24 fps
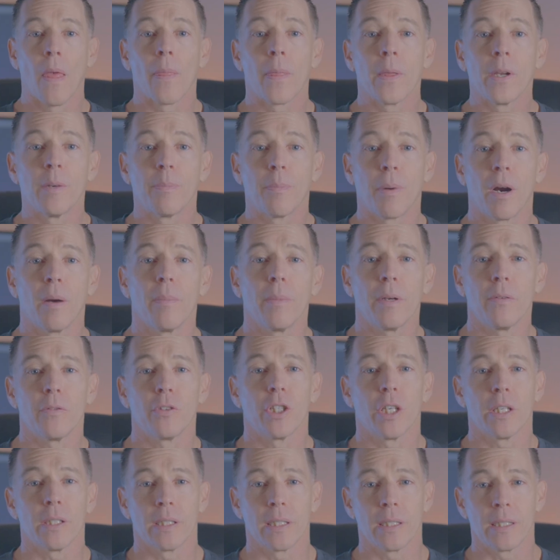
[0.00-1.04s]
The Department of
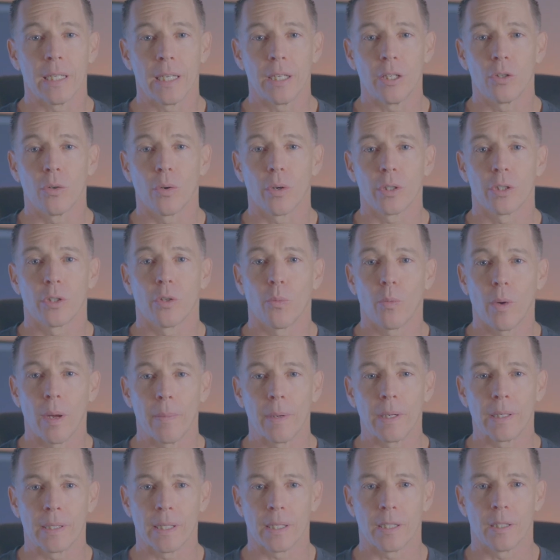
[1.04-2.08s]
Justice endorsed the Web
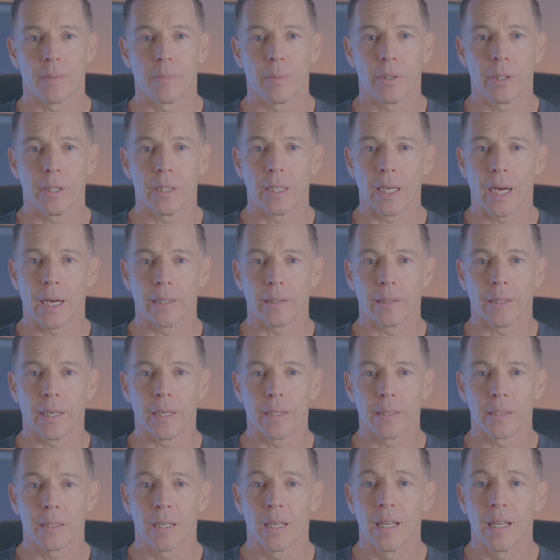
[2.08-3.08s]
Accessibility Guidelines.